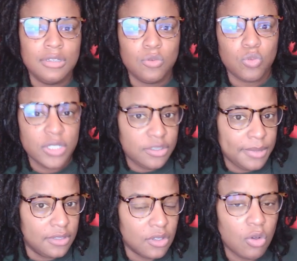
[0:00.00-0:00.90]
what he's
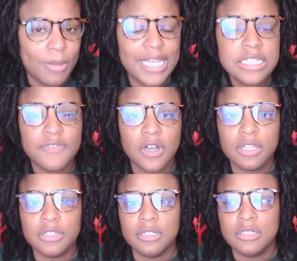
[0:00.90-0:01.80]
being told by his
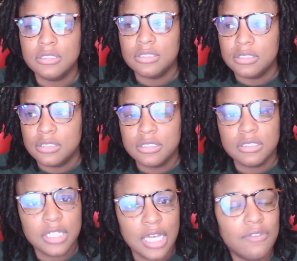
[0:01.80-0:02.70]
father,
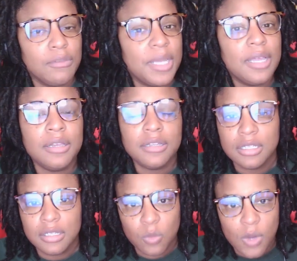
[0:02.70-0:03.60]
the government,
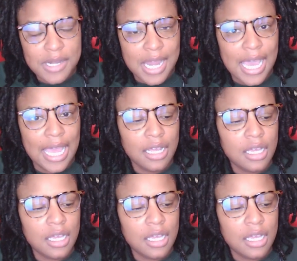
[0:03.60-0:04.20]
whatnot.